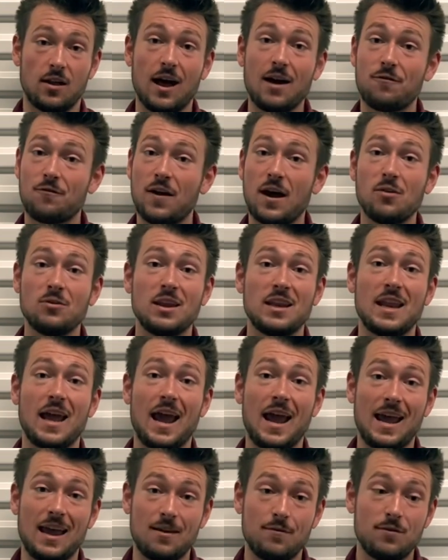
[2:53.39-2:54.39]
I found an
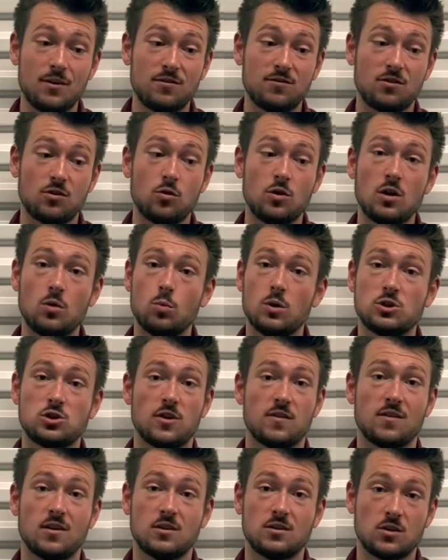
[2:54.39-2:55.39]
Anvis unit, which
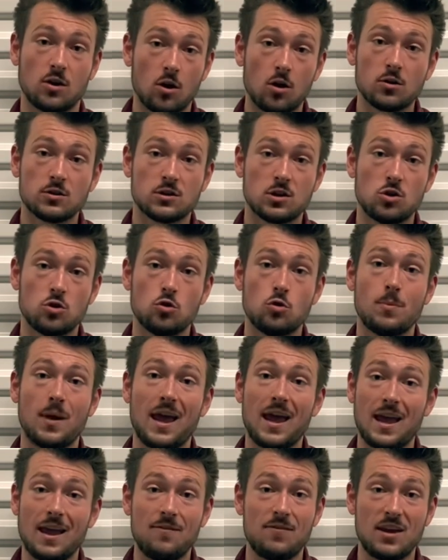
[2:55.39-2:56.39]
is a dual tube
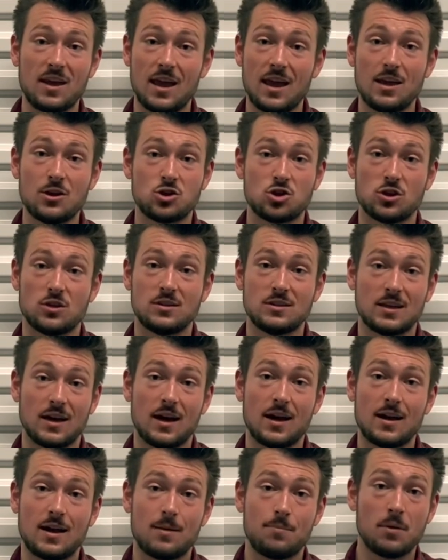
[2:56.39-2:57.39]
aviation
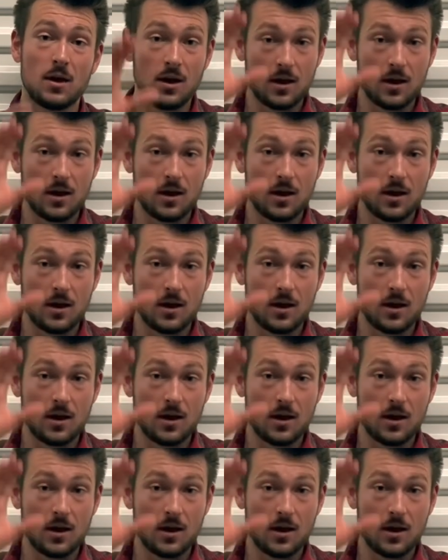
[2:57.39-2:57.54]
type